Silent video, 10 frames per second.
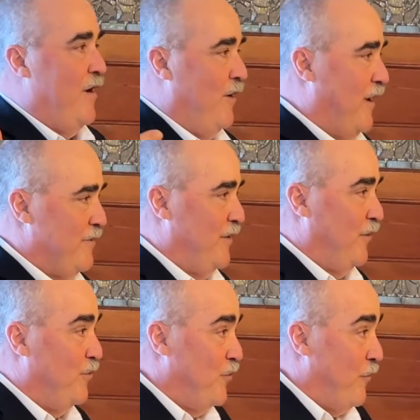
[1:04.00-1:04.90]
The
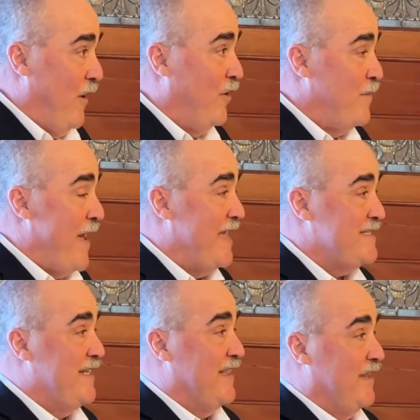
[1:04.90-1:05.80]
rail
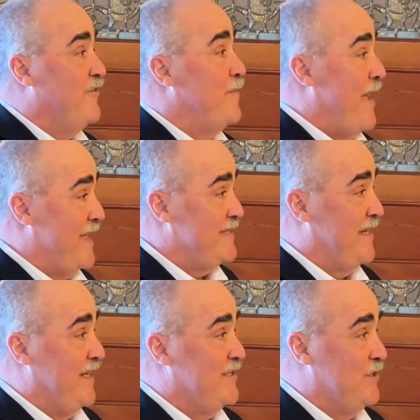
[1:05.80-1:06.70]
capacity, the lift
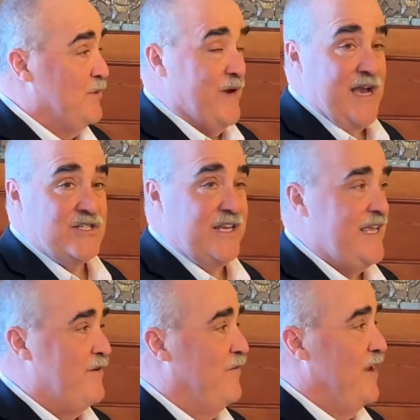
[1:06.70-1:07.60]
capacity to actually
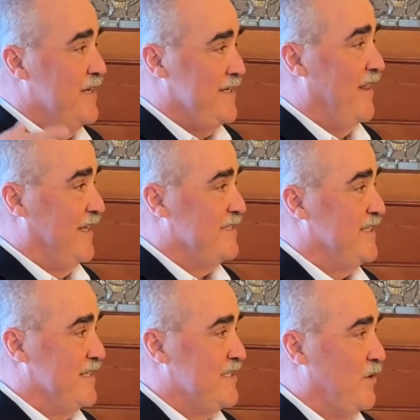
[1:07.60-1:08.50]
get delegates to
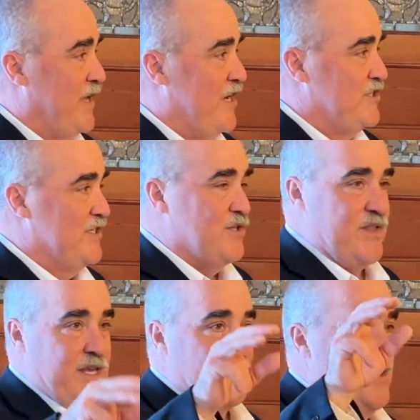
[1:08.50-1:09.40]
this location so they
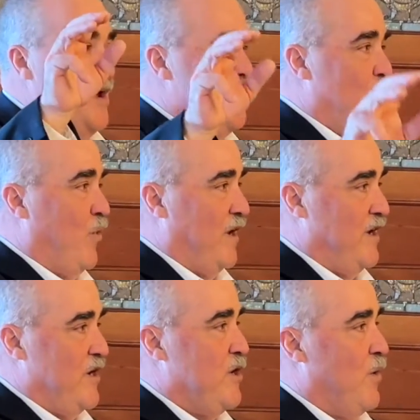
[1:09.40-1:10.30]
could port in
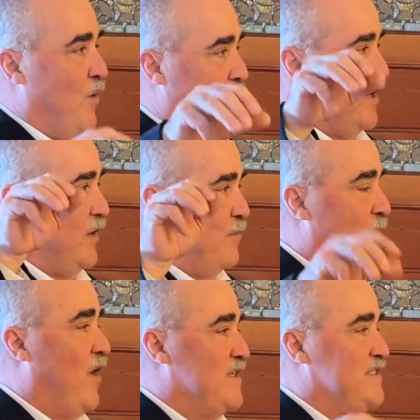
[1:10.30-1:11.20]
New York,
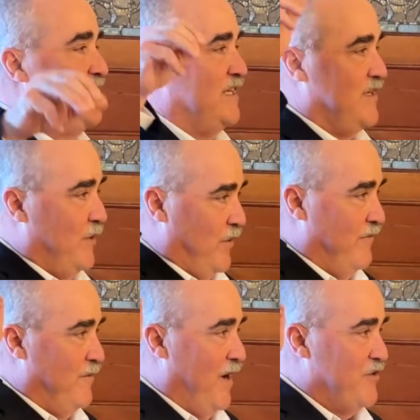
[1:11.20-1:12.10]
Boston, or
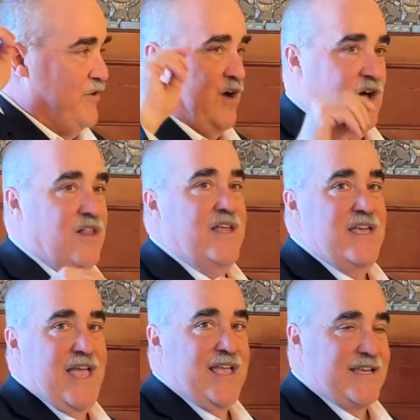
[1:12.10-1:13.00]
even Montreal
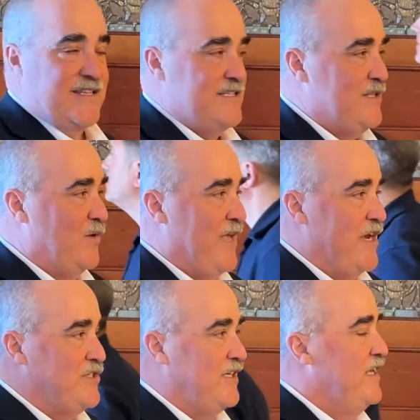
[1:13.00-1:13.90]
and get to this
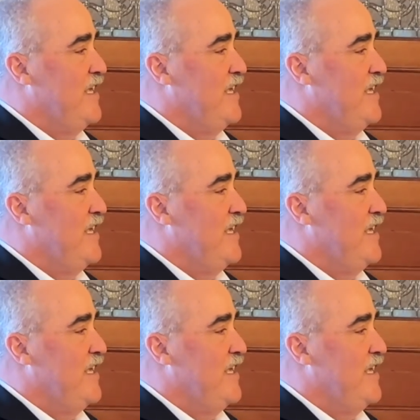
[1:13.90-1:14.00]
location.